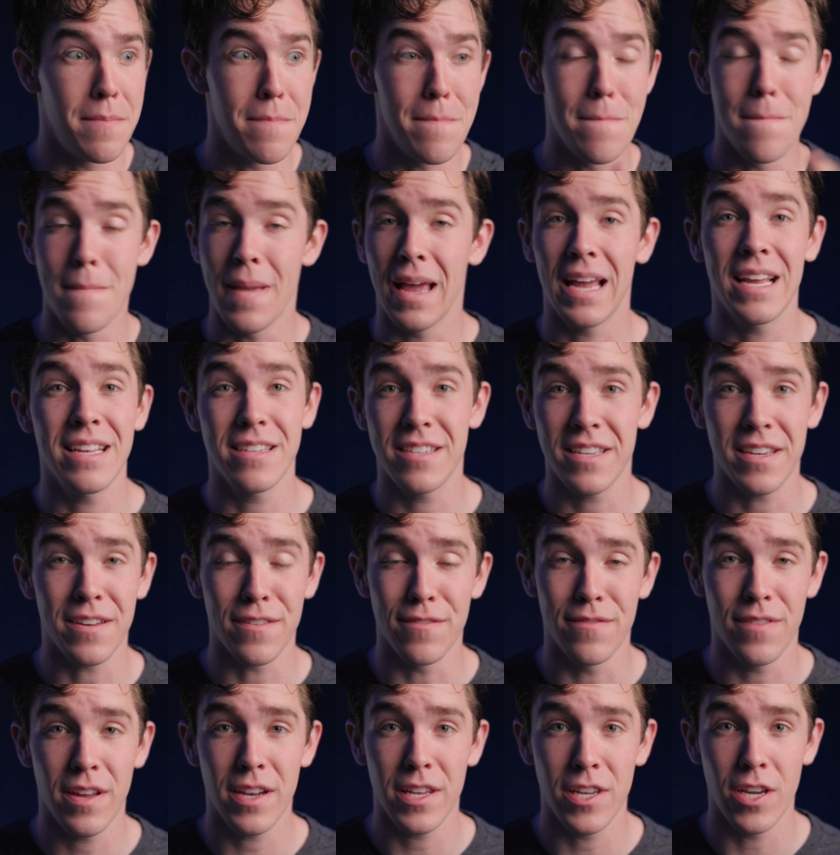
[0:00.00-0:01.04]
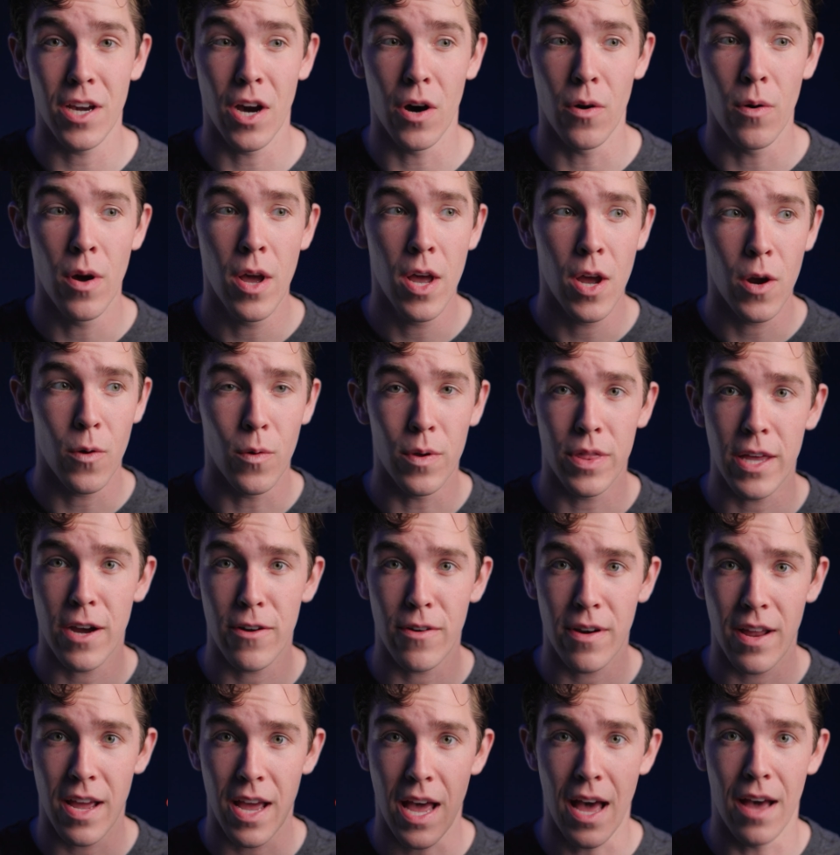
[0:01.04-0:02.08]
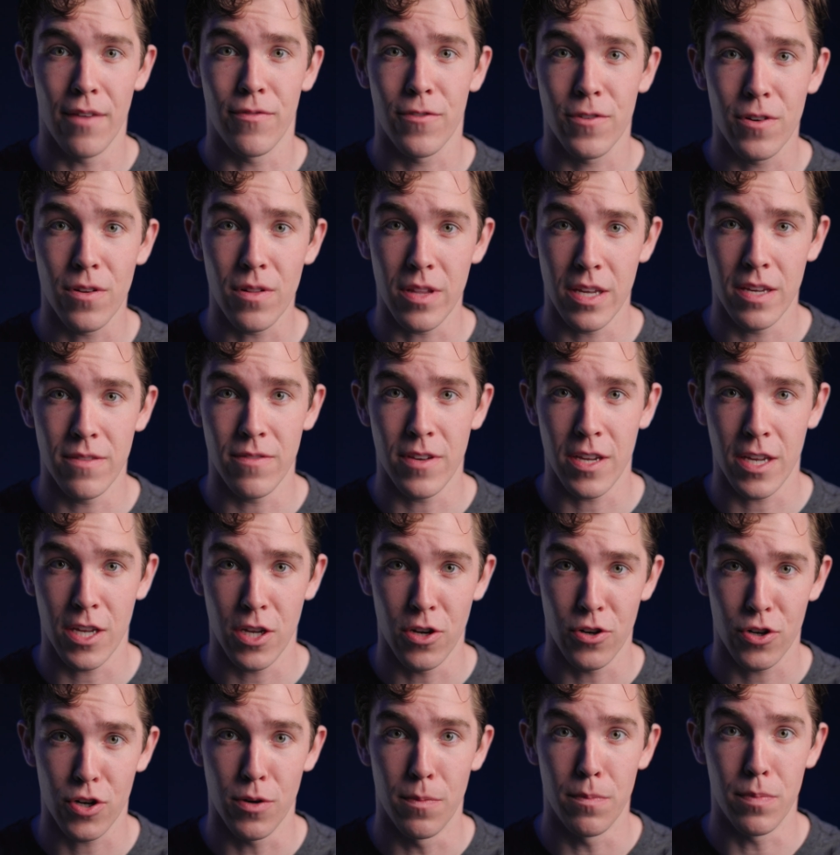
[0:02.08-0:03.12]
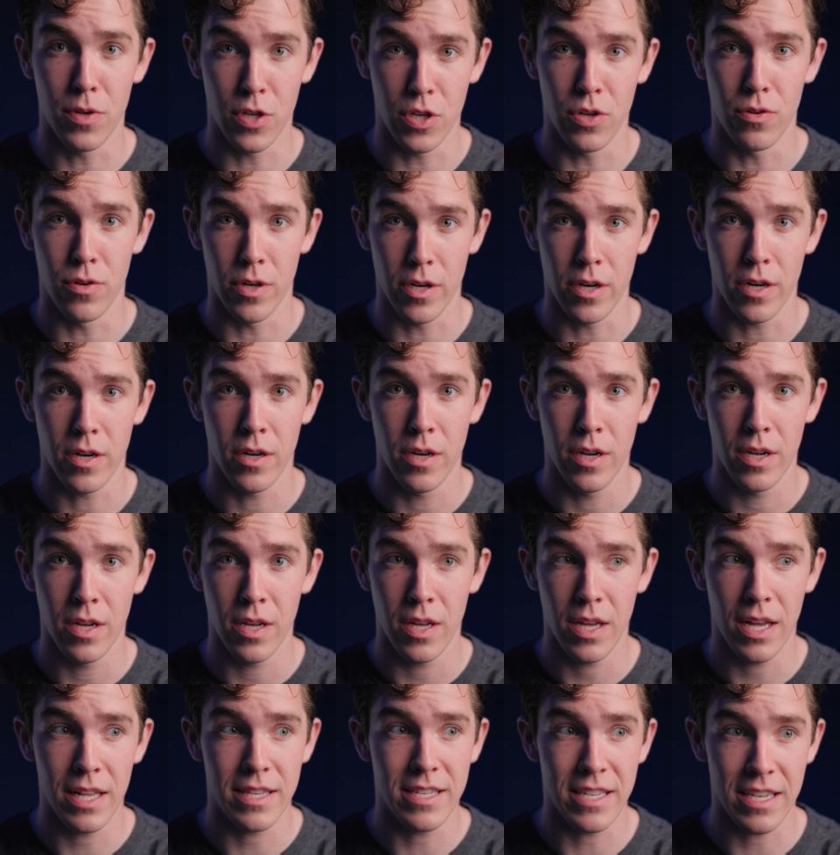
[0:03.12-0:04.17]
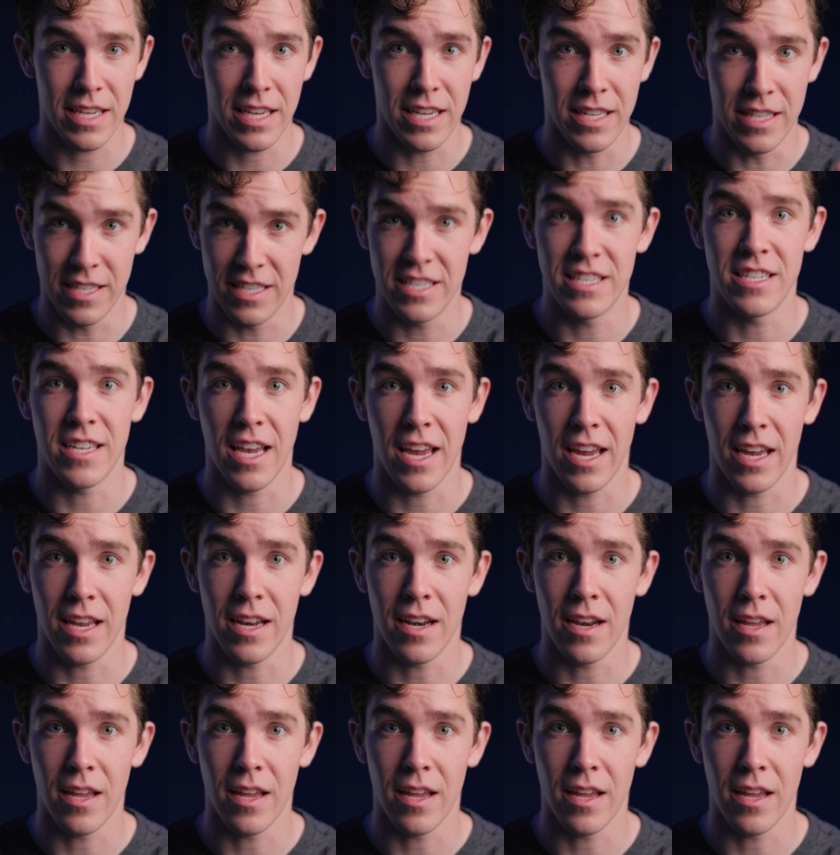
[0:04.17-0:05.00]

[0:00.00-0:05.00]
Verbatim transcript: amazing video without ever leaving your computer. That's insane.